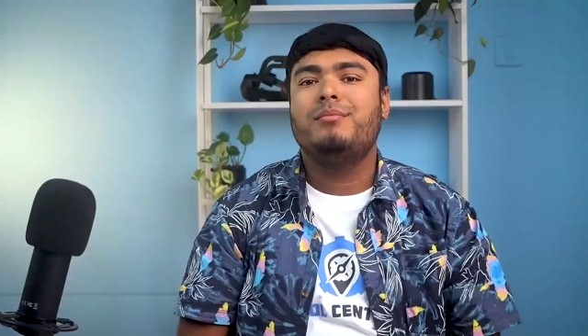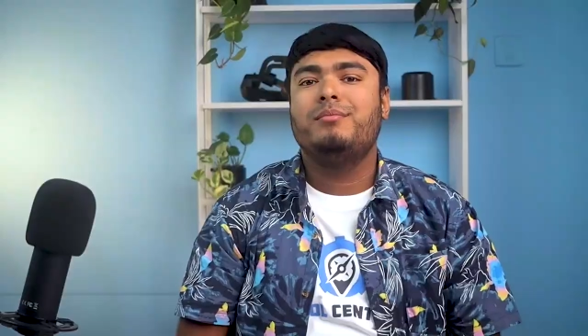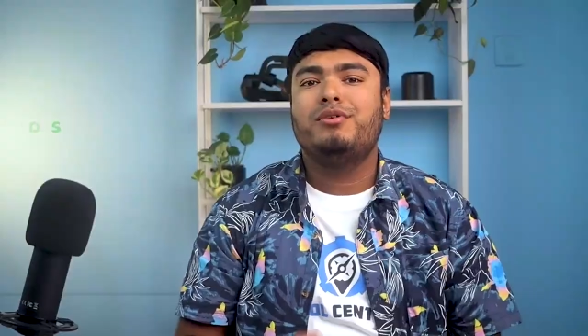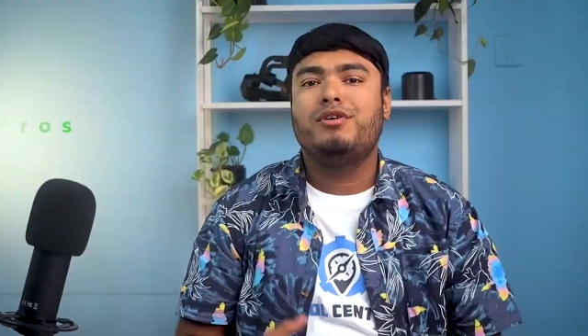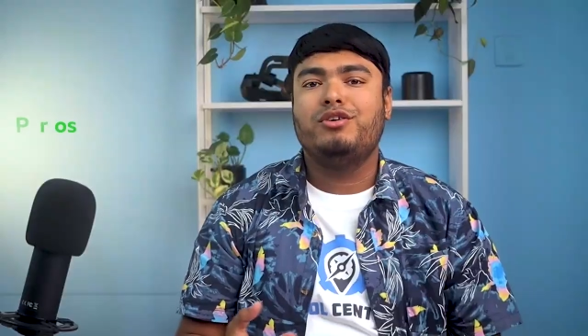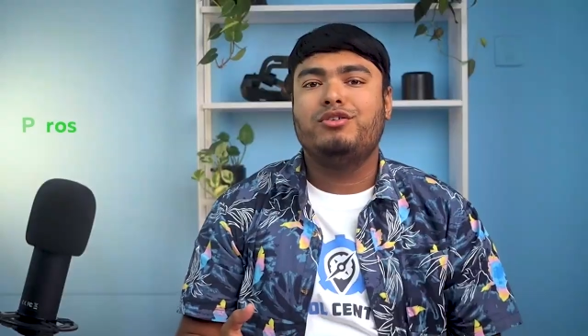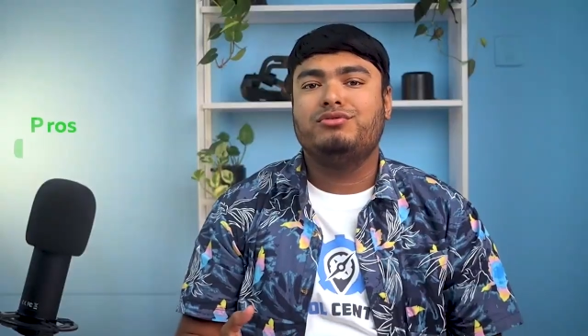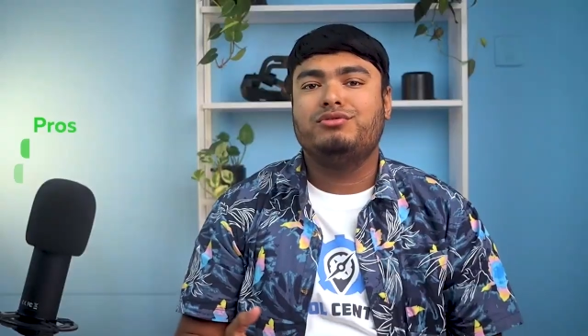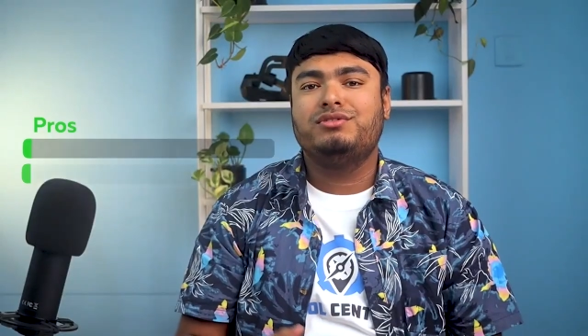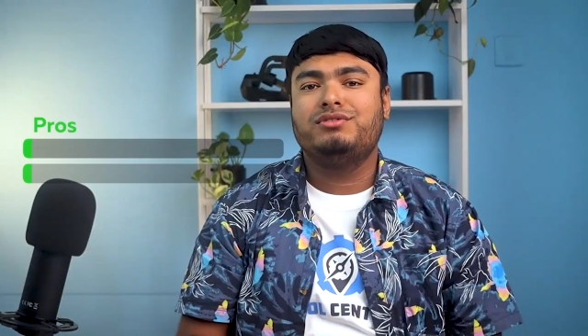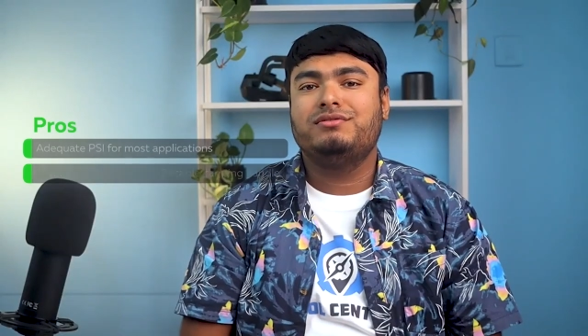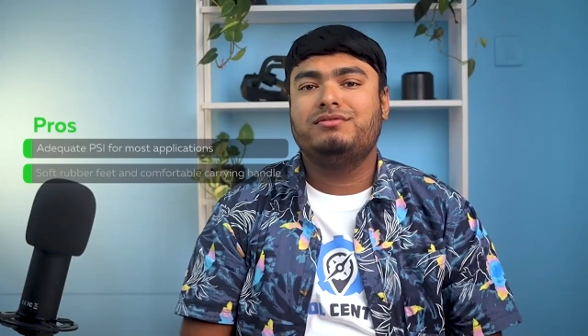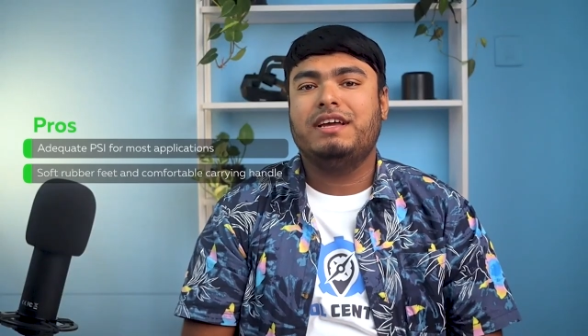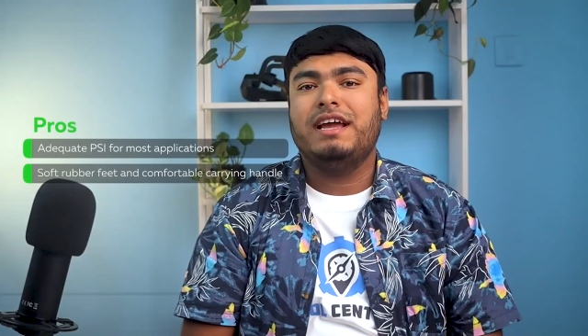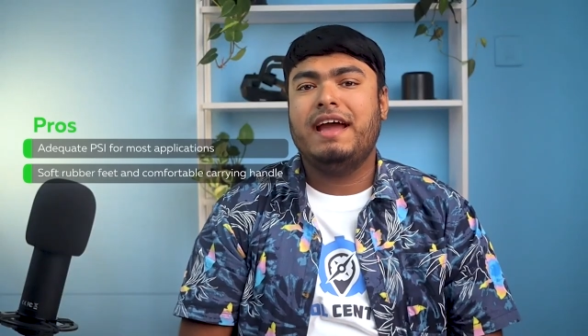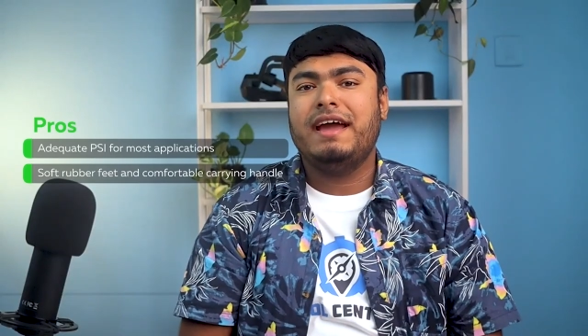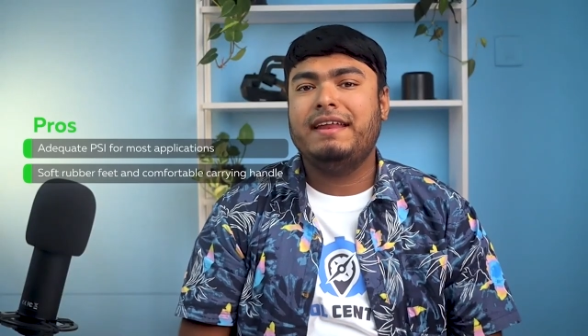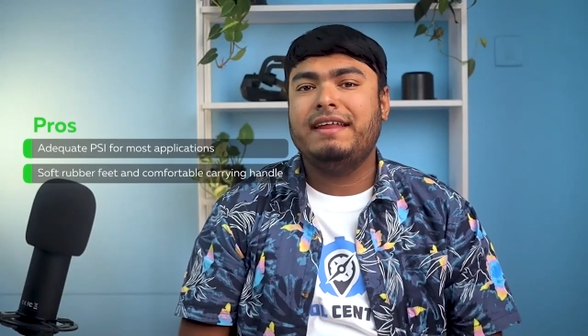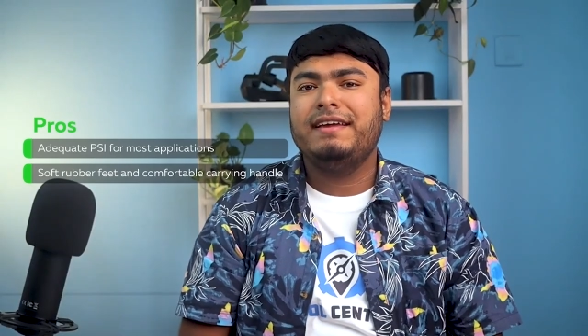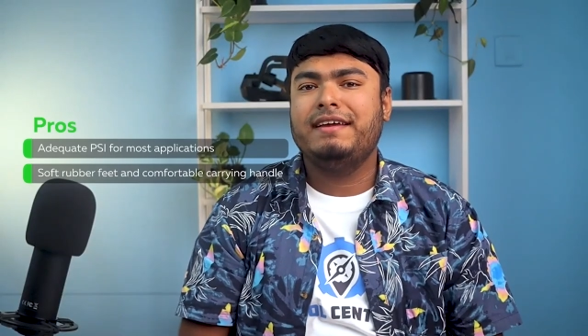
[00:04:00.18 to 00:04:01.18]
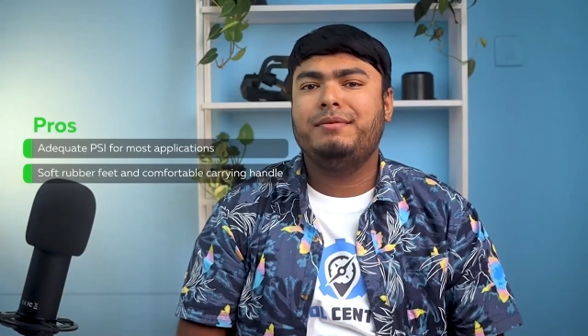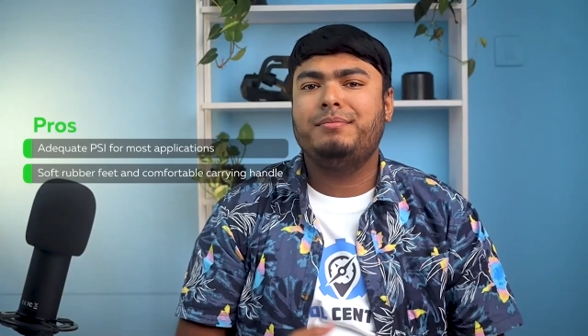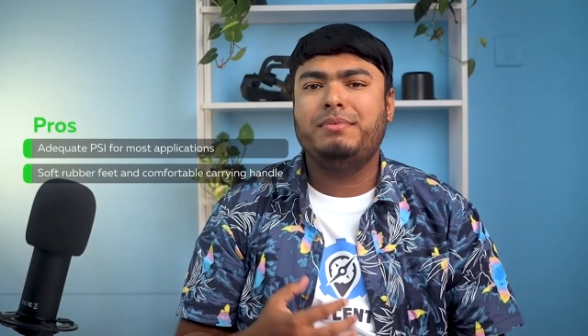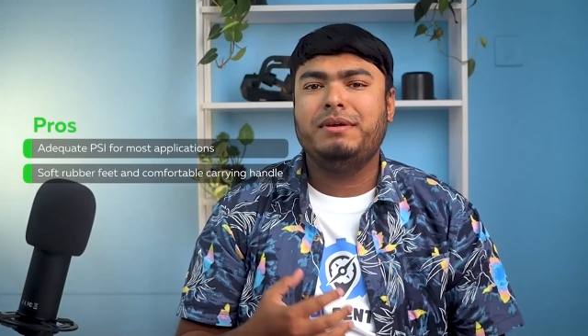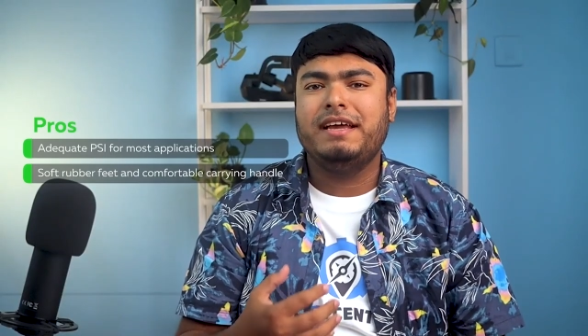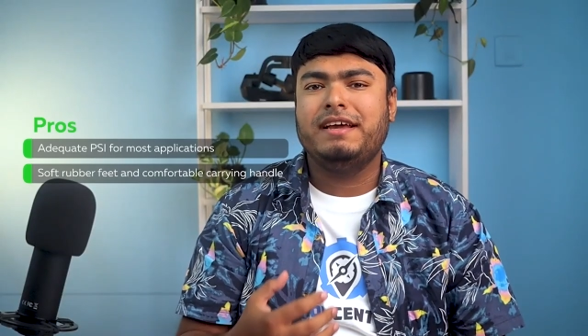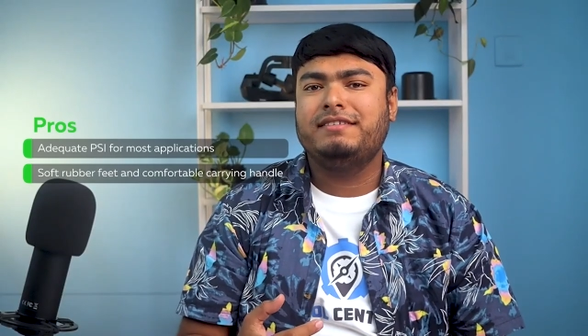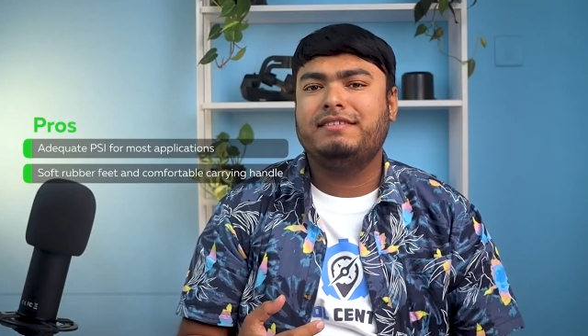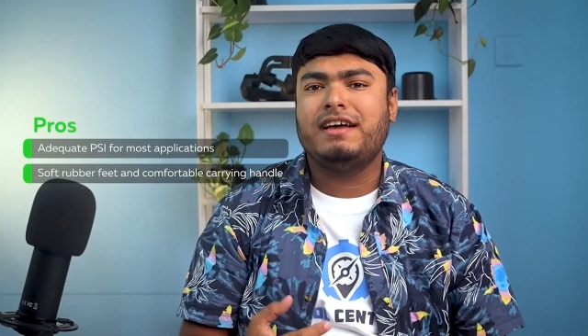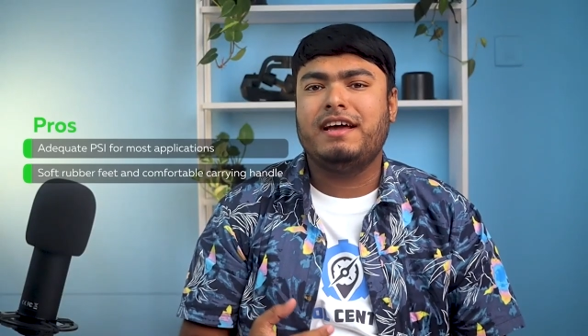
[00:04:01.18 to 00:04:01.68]
Pros: adequate
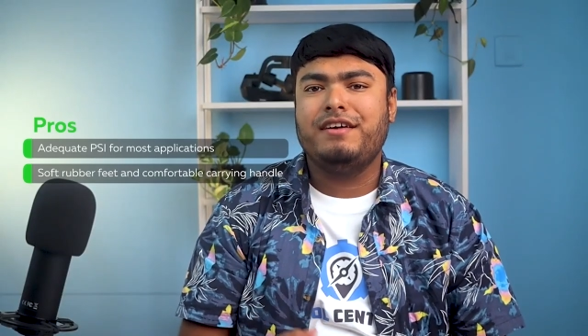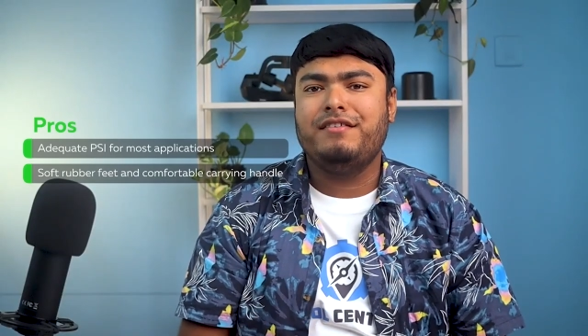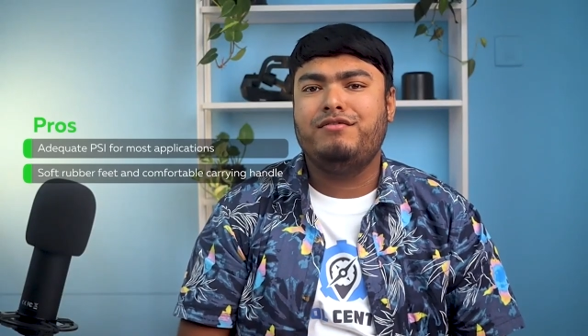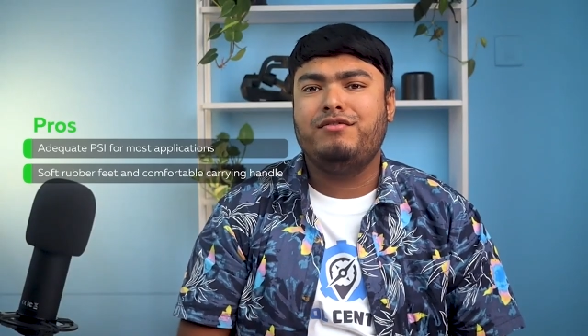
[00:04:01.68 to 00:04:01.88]
PSI